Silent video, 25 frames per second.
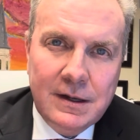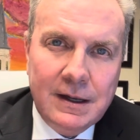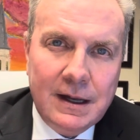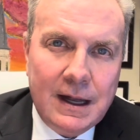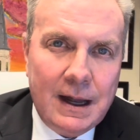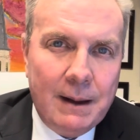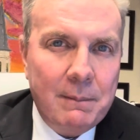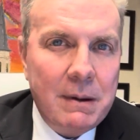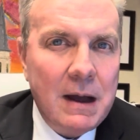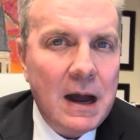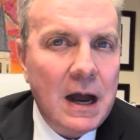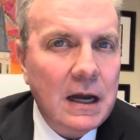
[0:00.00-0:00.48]

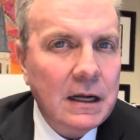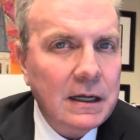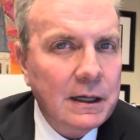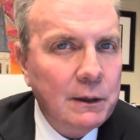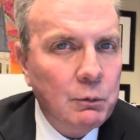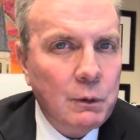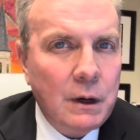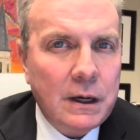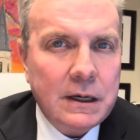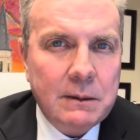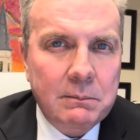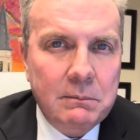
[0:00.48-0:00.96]
I'm highly
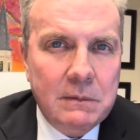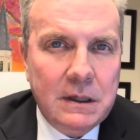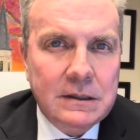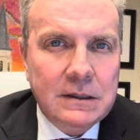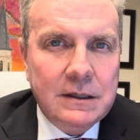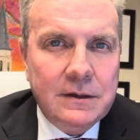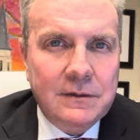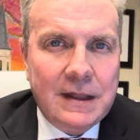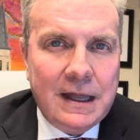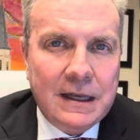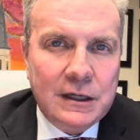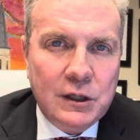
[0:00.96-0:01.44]

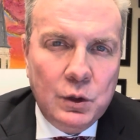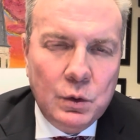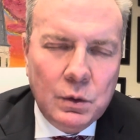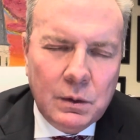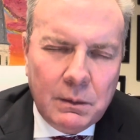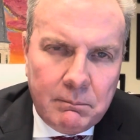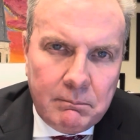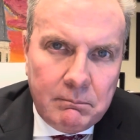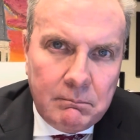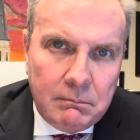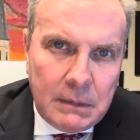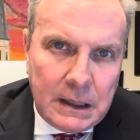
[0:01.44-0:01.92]
recommending that you
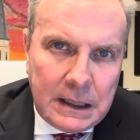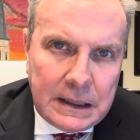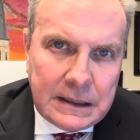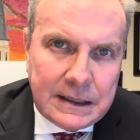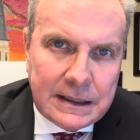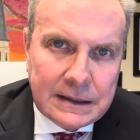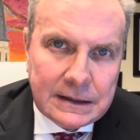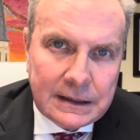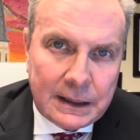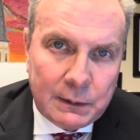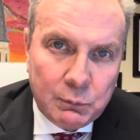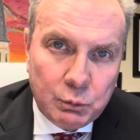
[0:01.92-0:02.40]

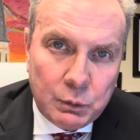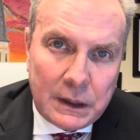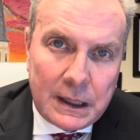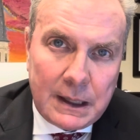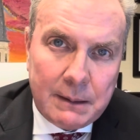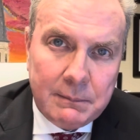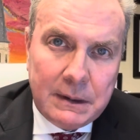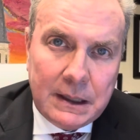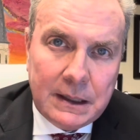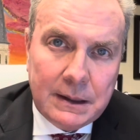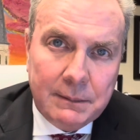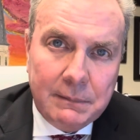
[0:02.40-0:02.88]
immediately, when I
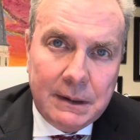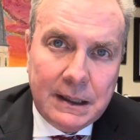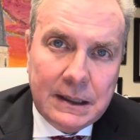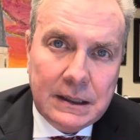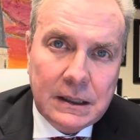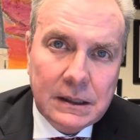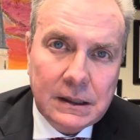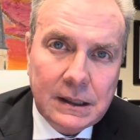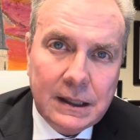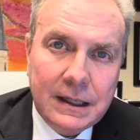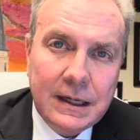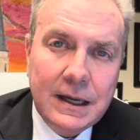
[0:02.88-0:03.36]
mean
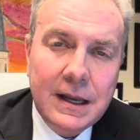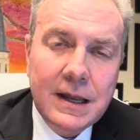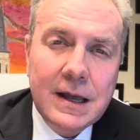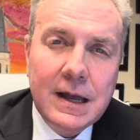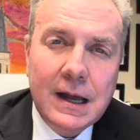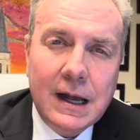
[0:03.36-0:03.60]
immediately,